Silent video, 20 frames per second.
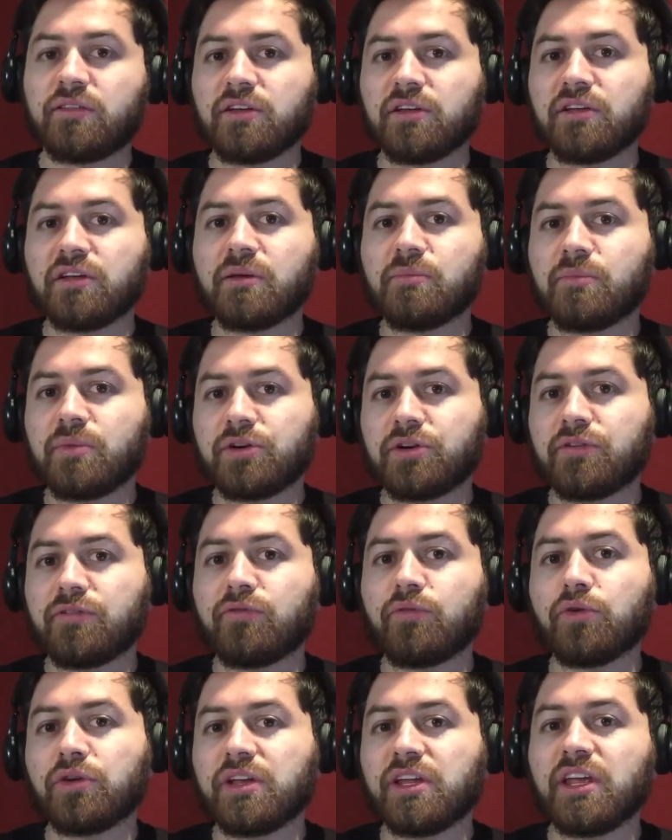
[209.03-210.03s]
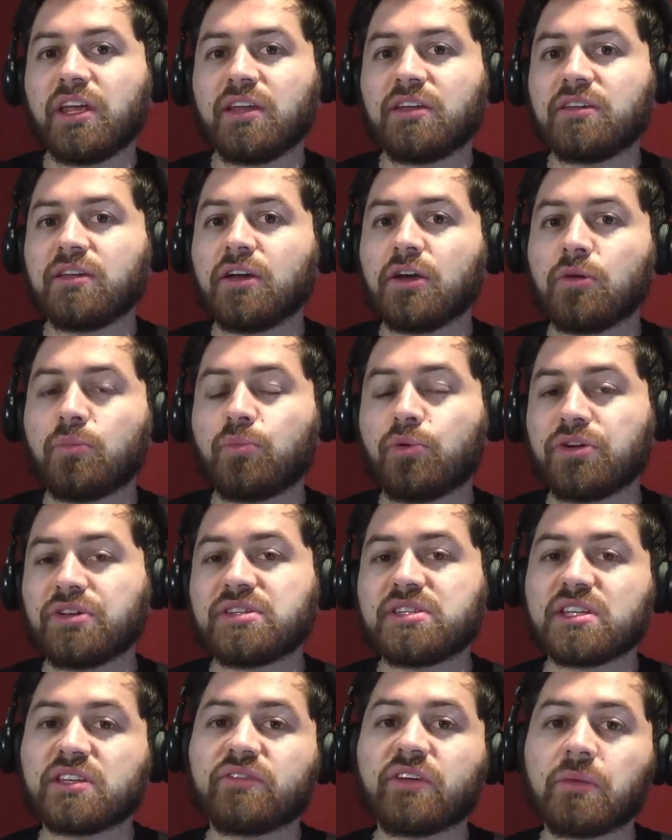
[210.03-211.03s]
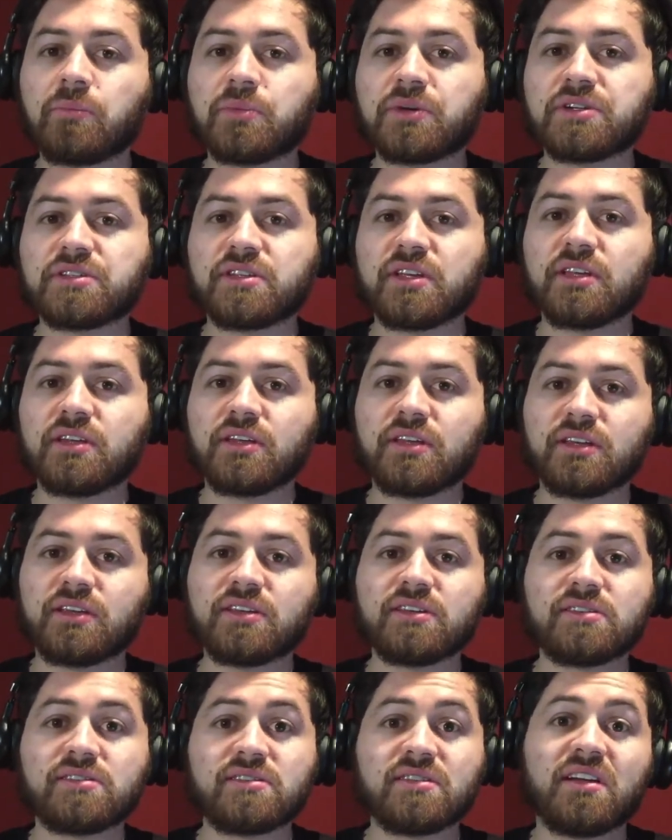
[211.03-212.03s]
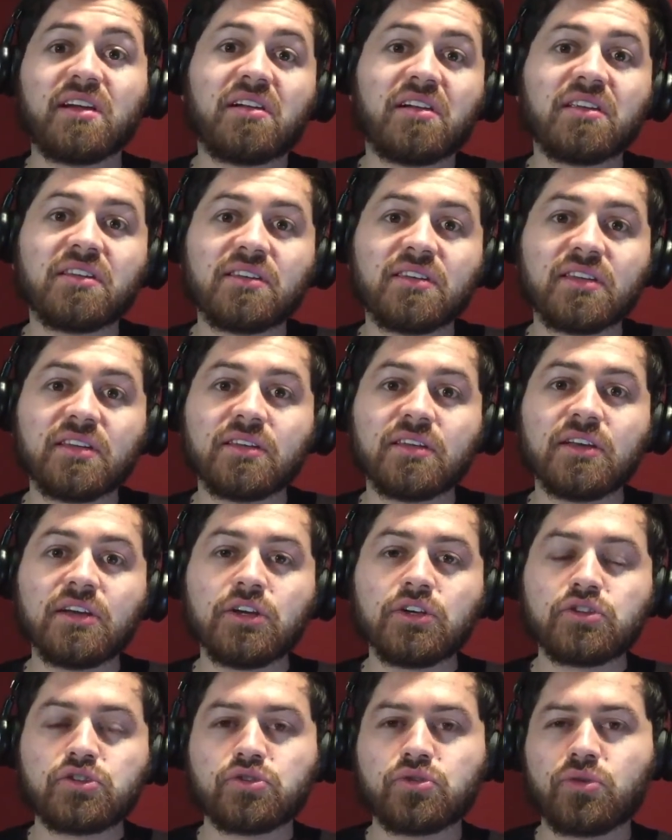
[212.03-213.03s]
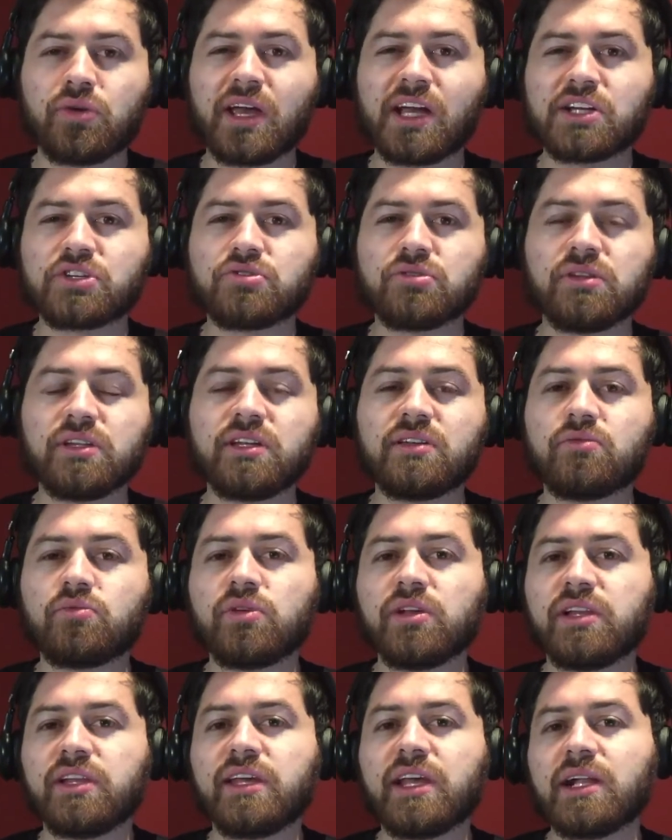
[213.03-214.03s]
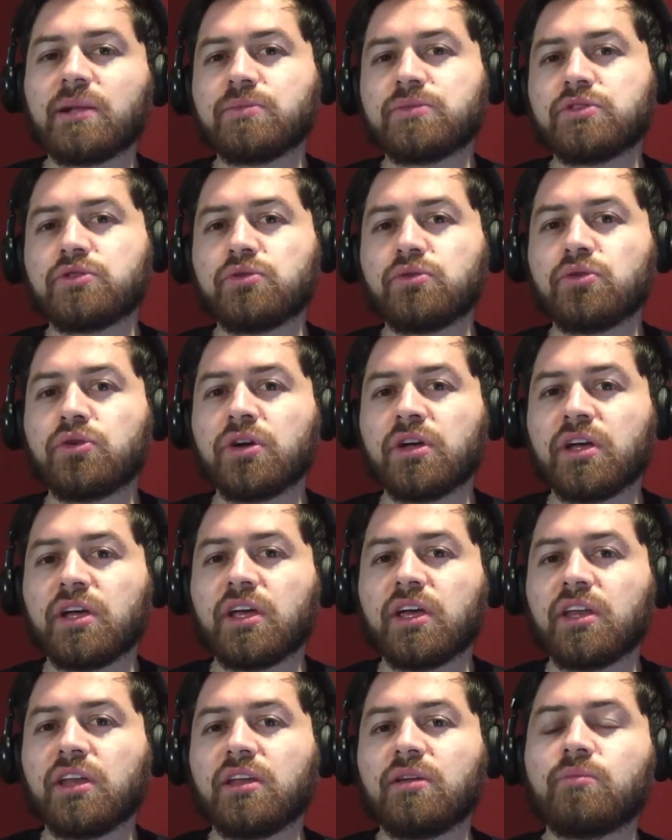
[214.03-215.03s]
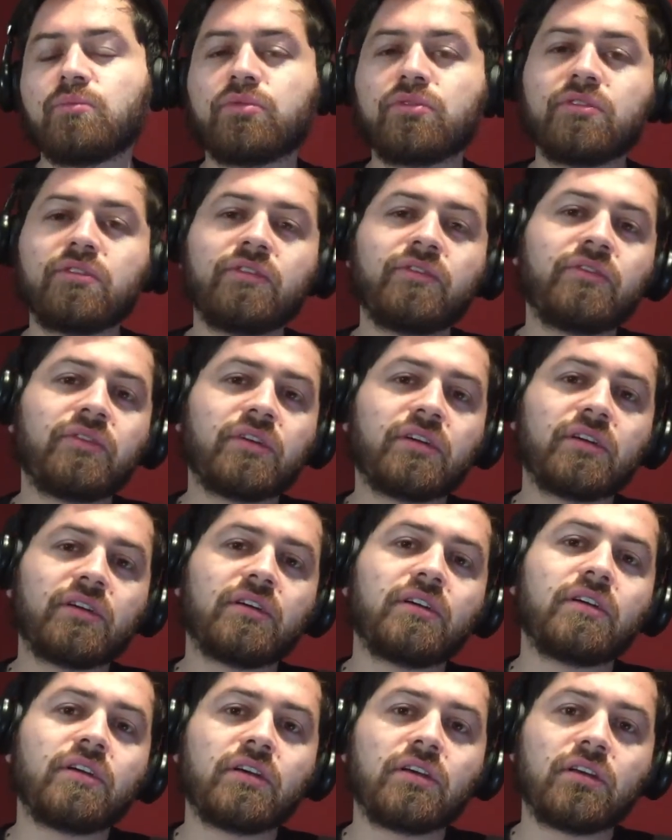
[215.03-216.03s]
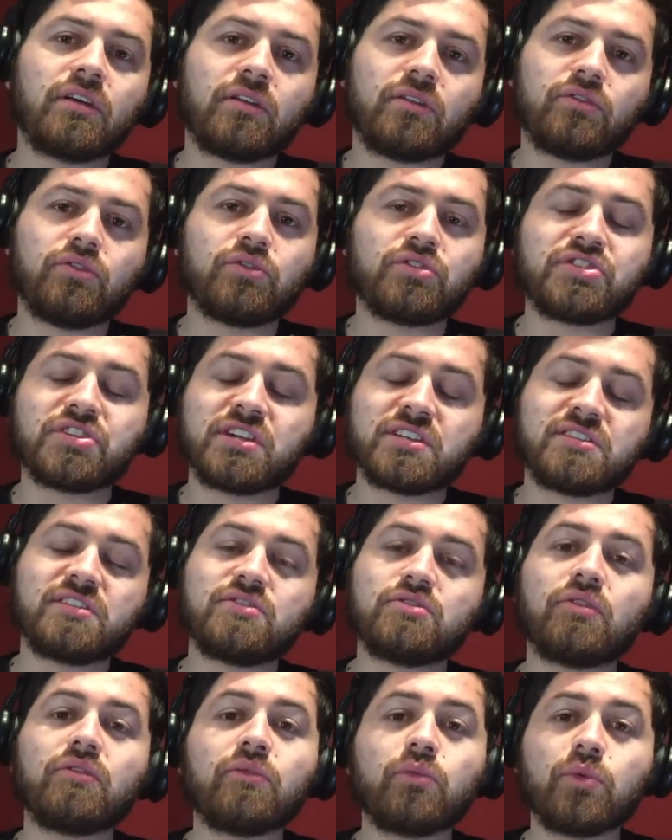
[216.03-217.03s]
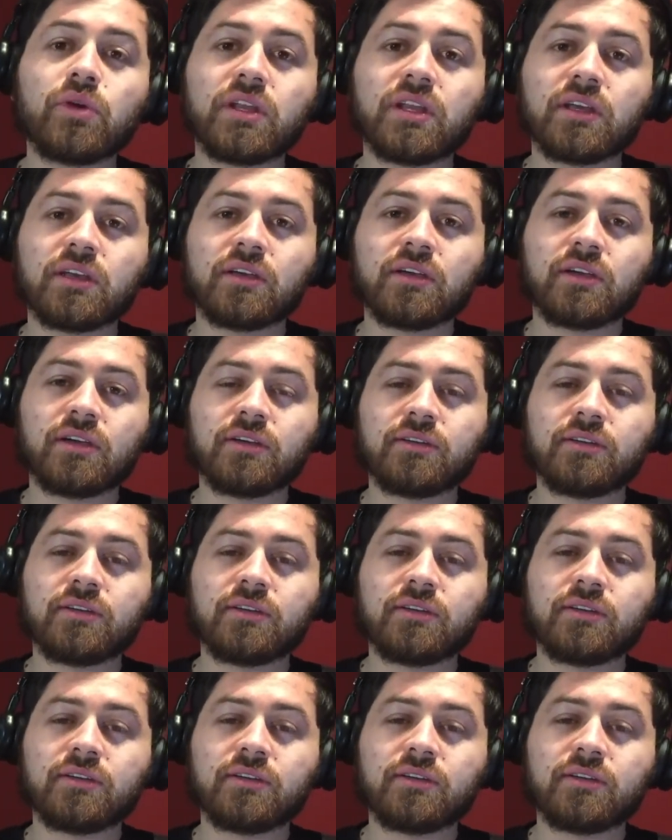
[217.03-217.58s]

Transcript: the number 48.65% is guaranteed so actually it really helps you in improve uh, your chances of winning